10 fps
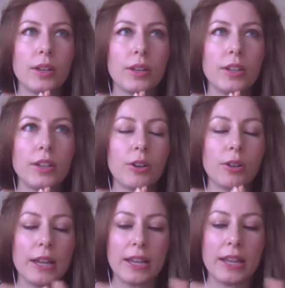you know,
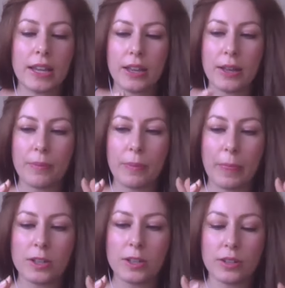like
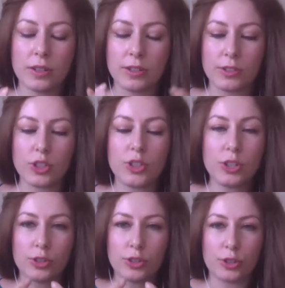
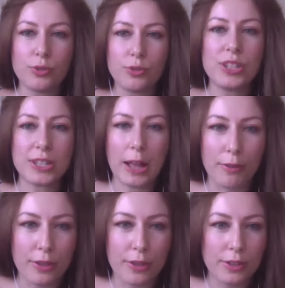just your true
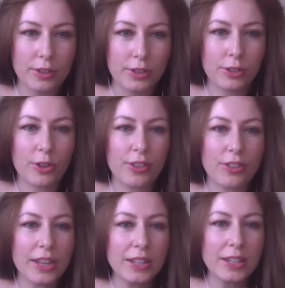self, your
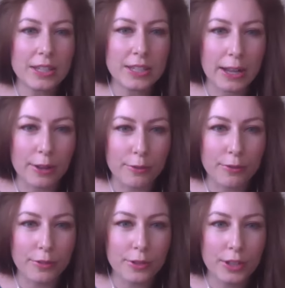authentic
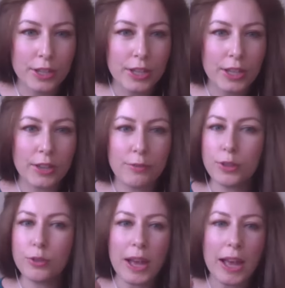self. If
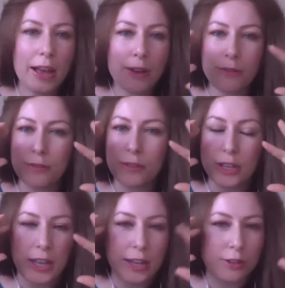you have
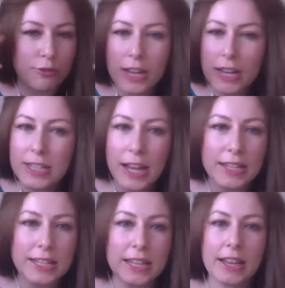a crazy
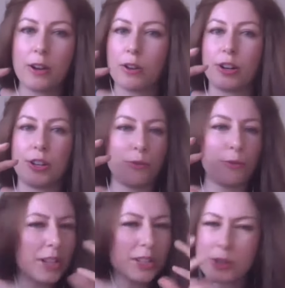idea or you
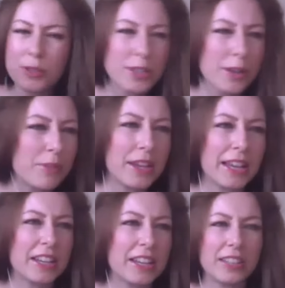want to do something
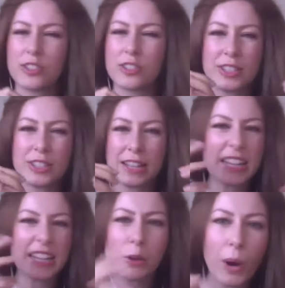and it, it's just a
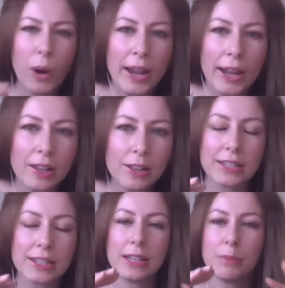little
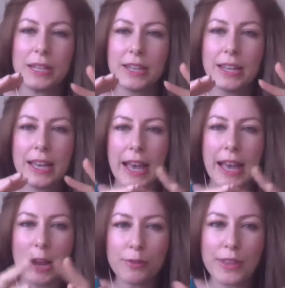wild, a little bit
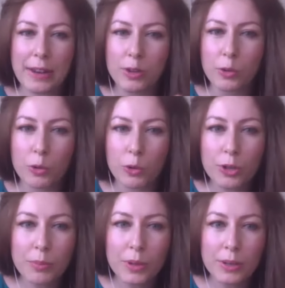out of that
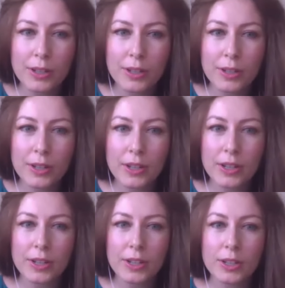norm,
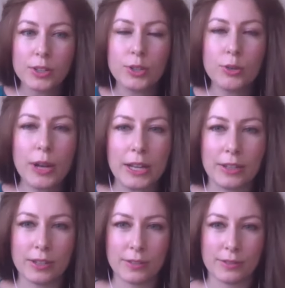do it.